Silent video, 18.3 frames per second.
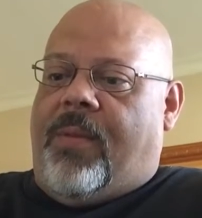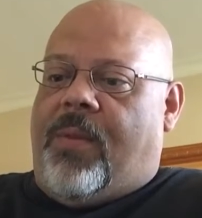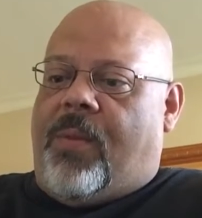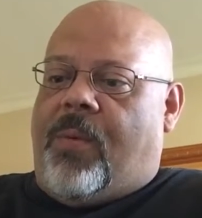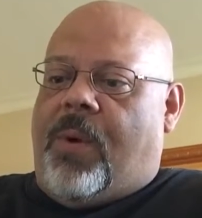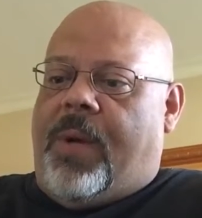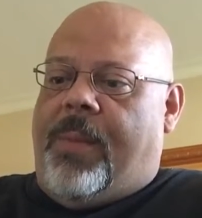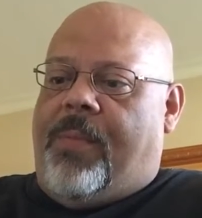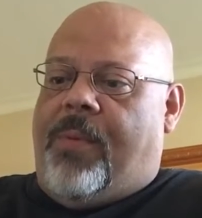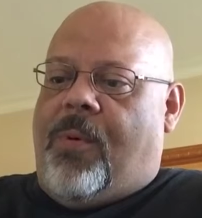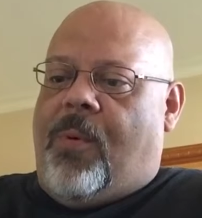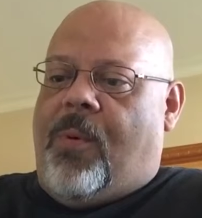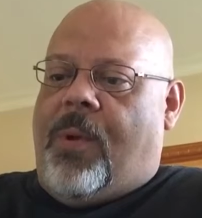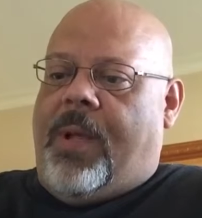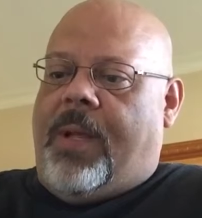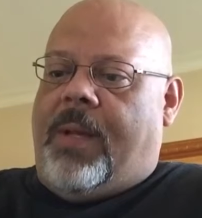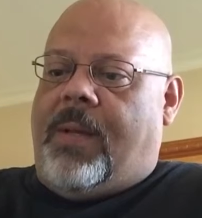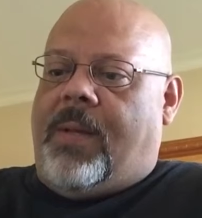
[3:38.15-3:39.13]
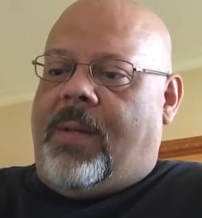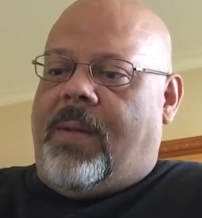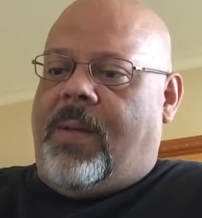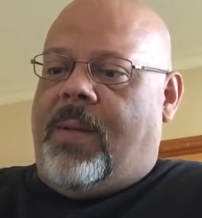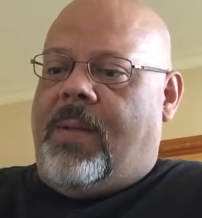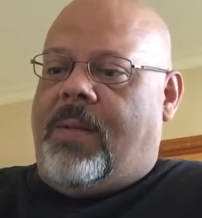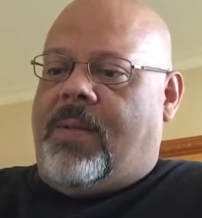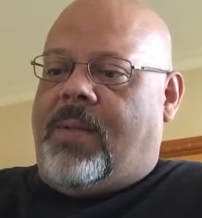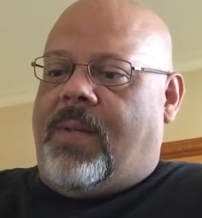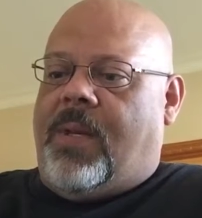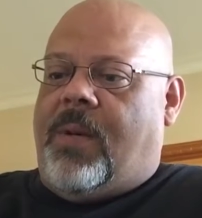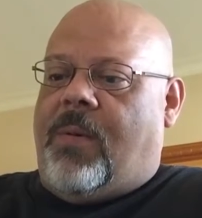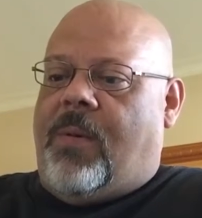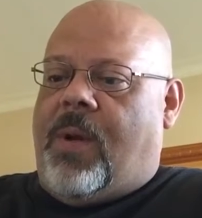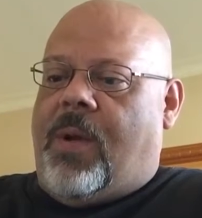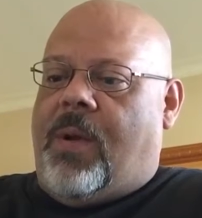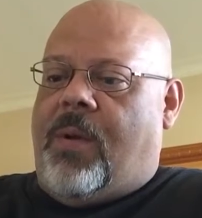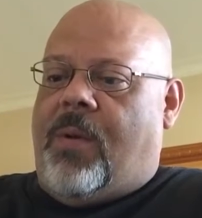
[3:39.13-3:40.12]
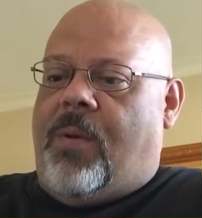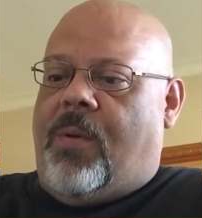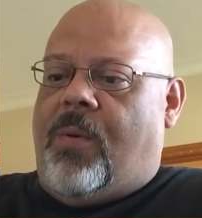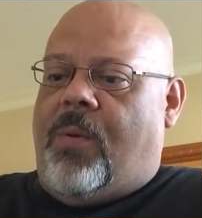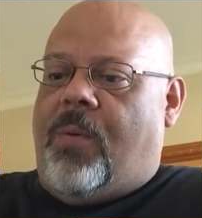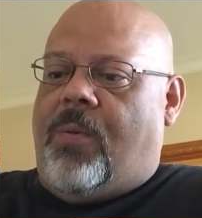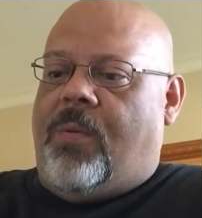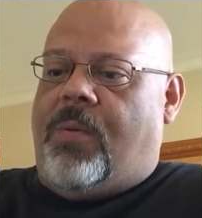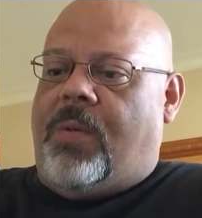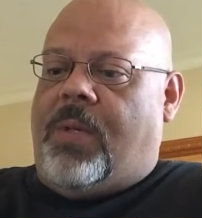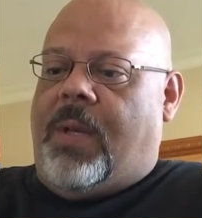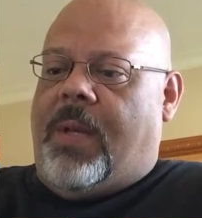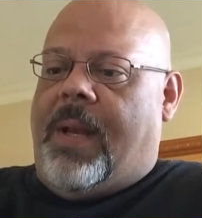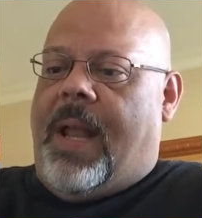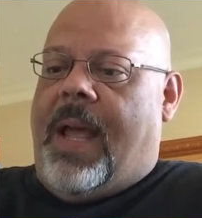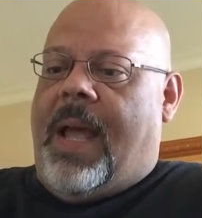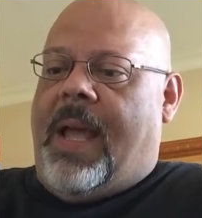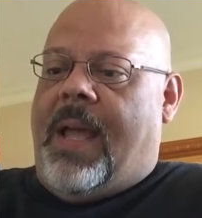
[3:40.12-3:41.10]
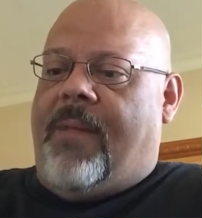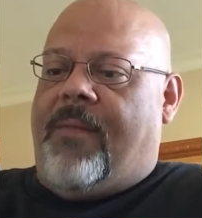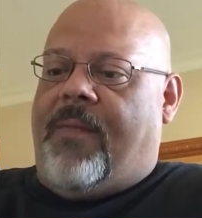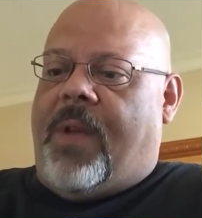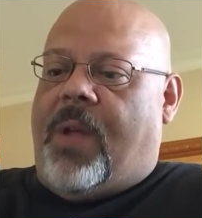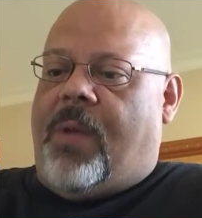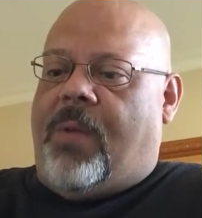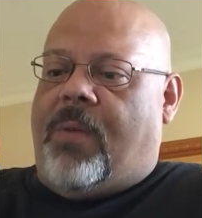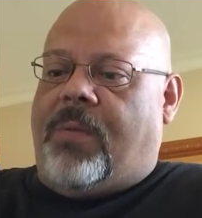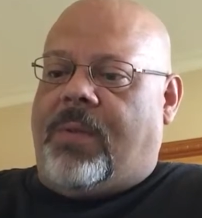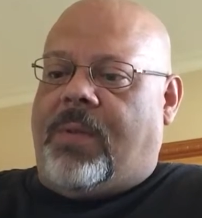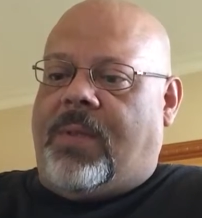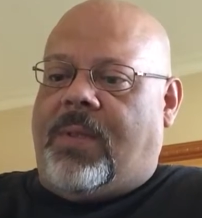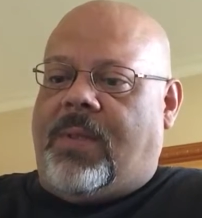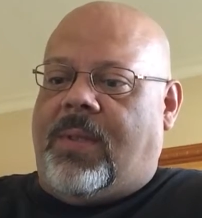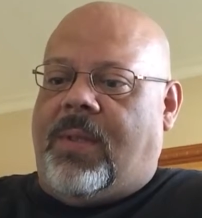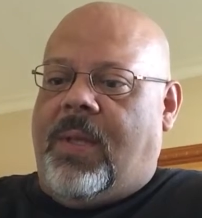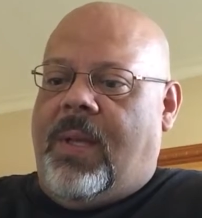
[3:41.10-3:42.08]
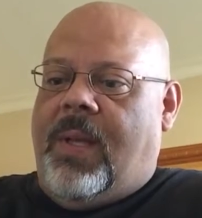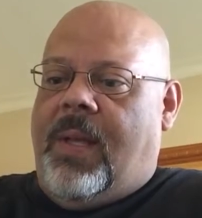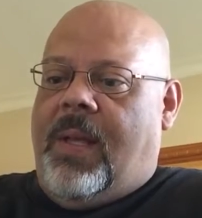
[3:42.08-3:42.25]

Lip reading: 3.0 to 9 volts.